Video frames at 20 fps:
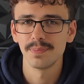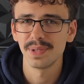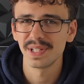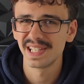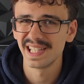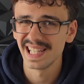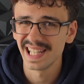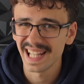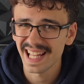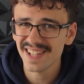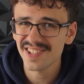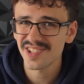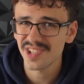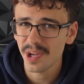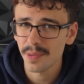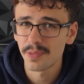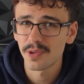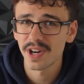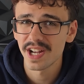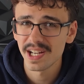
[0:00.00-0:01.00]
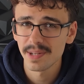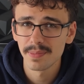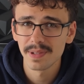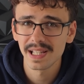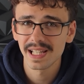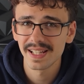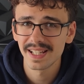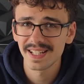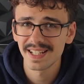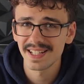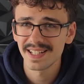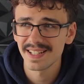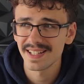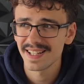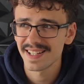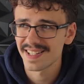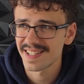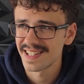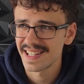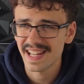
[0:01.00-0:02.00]
but less upgradability
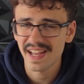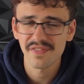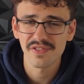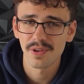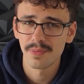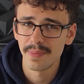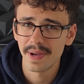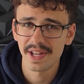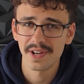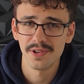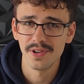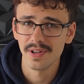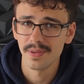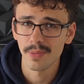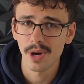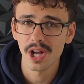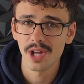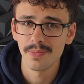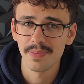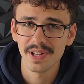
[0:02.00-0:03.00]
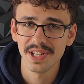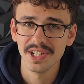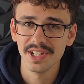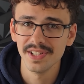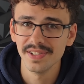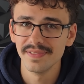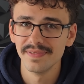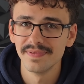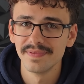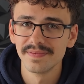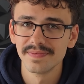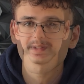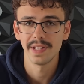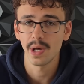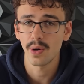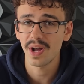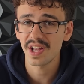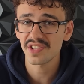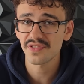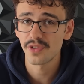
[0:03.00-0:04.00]
is never better in my opinion.
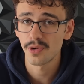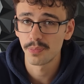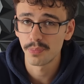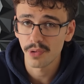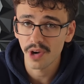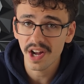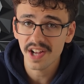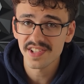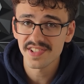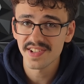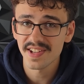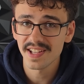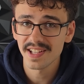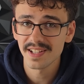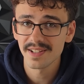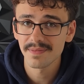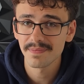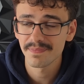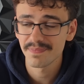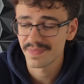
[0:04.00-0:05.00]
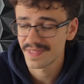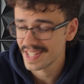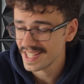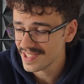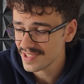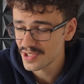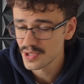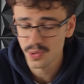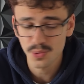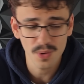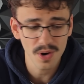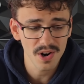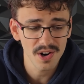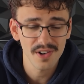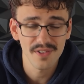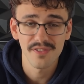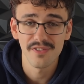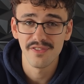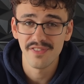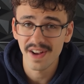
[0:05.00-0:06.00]
Now as for pricing, these two
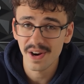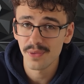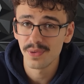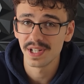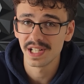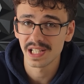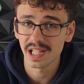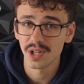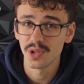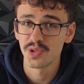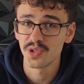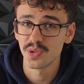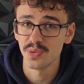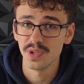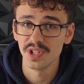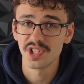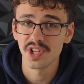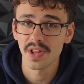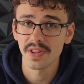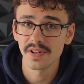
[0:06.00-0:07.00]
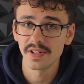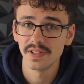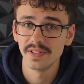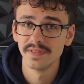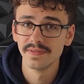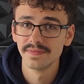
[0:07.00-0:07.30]
are very close to each other.